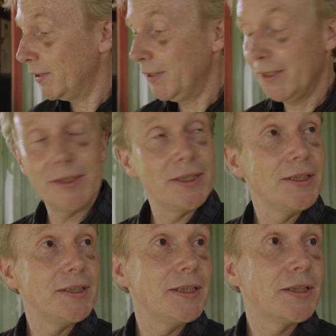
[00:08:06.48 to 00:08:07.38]
There are
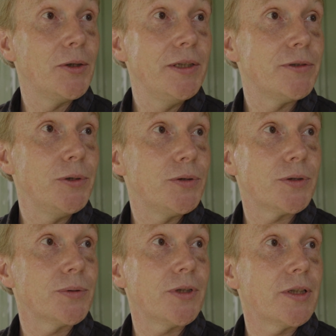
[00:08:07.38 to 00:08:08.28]
some
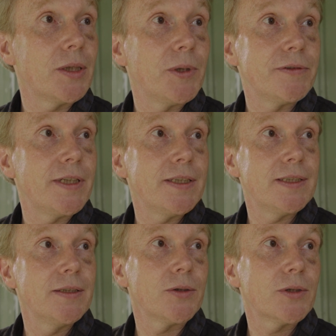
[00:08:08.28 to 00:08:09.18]
fascinating
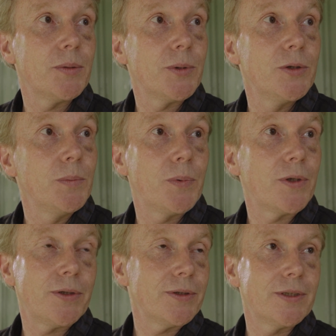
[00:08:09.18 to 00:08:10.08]
coevolutions.
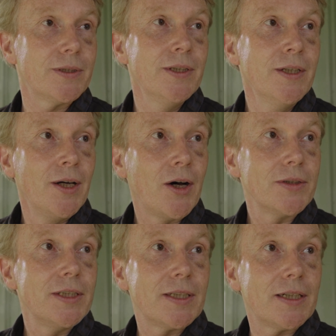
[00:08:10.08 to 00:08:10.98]
How did a
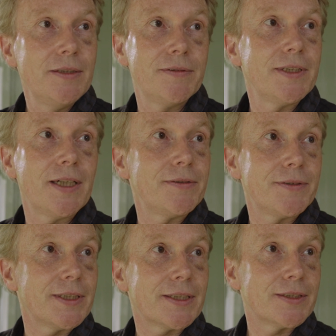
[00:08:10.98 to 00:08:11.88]
plant come to
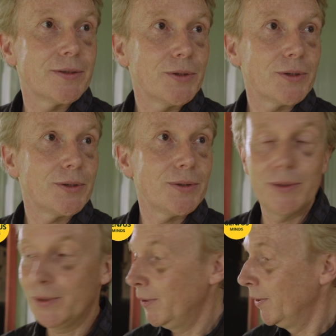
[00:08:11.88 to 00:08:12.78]
create this sort of
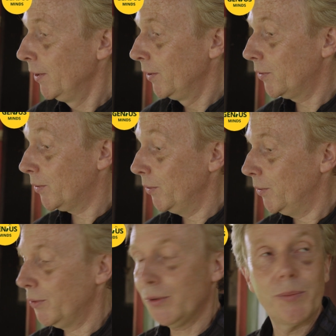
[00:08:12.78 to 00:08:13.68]
structure to harbour
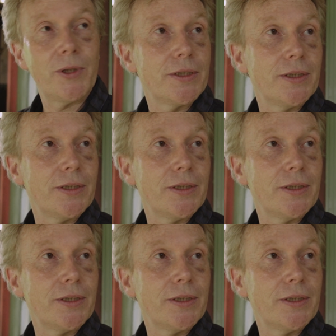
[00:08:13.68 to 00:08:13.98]
ants?